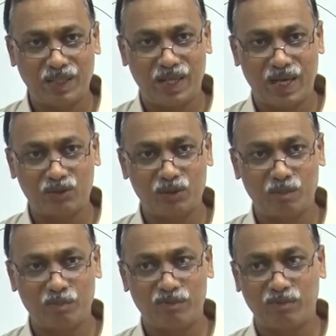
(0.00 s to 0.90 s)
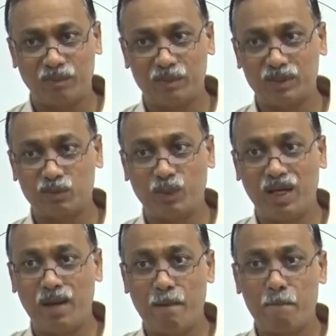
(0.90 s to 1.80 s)
and actual performance
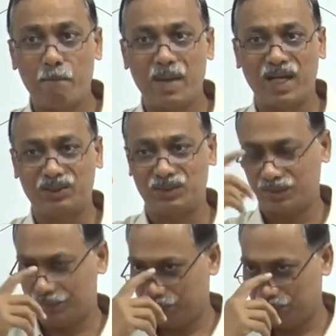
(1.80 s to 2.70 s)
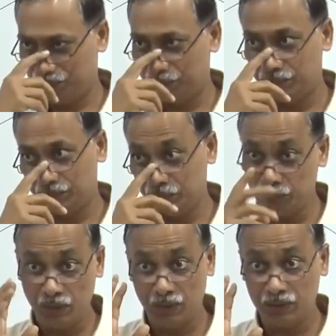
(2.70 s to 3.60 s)
will match. Hmm?
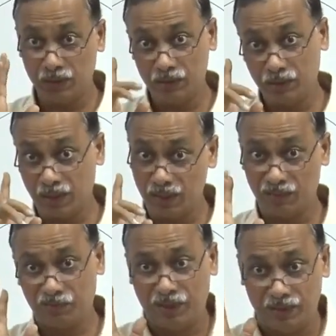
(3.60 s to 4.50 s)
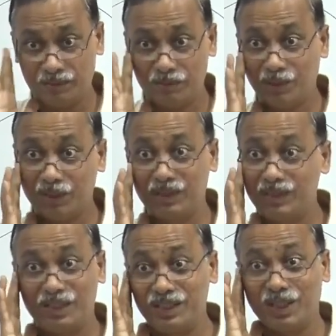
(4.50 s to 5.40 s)
Listen carefully because
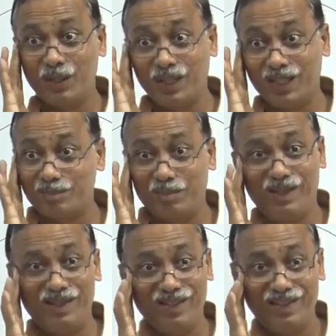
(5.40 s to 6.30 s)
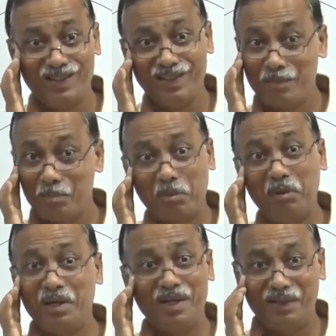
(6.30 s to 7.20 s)
these things are not explained in
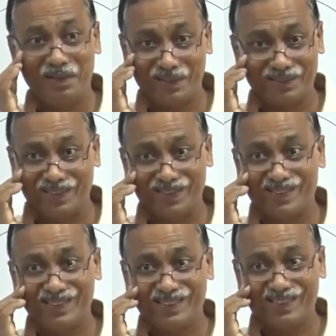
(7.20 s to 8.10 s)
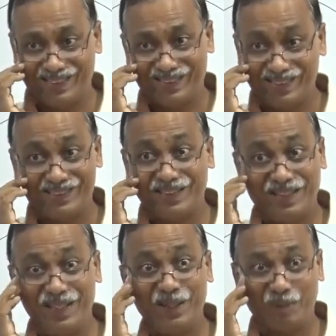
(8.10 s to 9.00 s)
printed literature. It is a
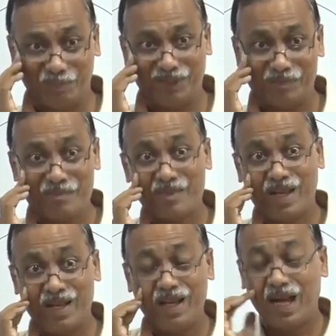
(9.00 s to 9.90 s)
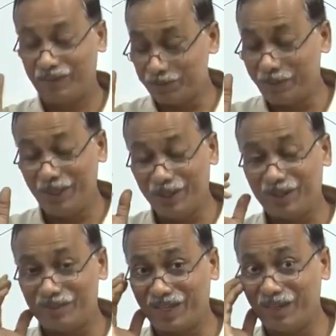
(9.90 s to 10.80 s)
theory topic. I have spent a lot
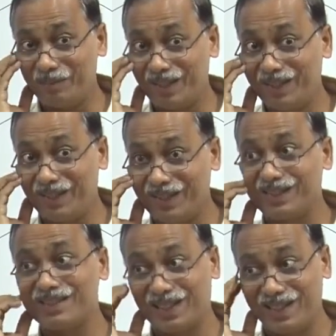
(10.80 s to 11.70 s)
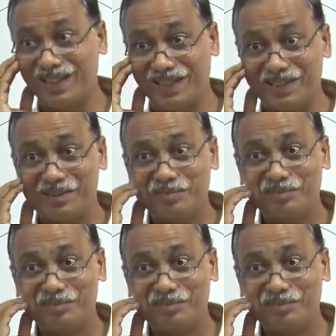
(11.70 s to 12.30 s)
of time there in understanding it.